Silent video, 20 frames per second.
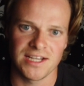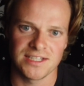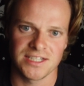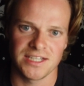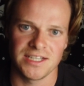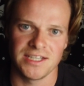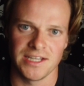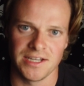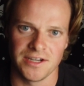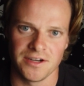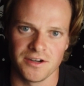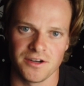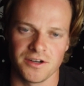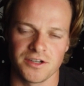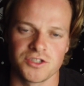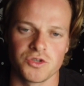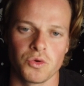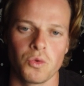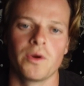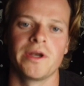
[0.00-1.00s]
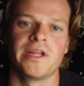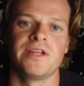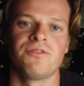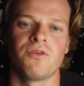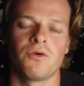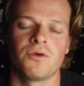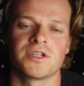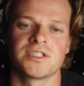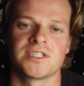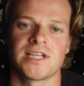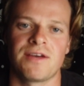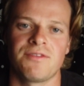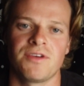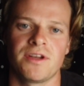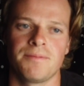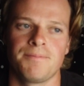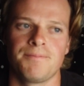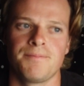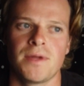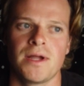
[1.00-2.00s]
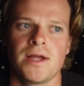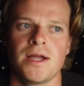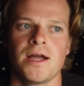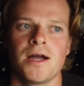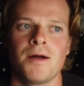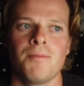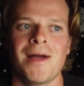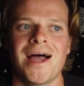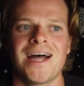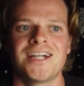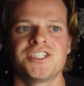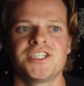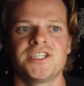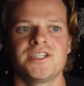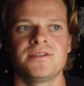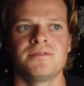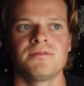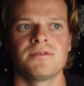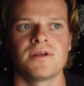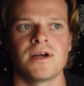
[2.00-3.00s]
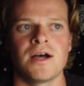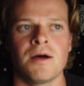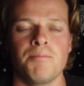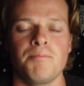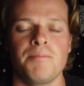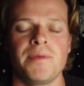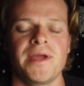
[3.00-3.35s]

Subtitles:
days a year, 24/7. Imagine a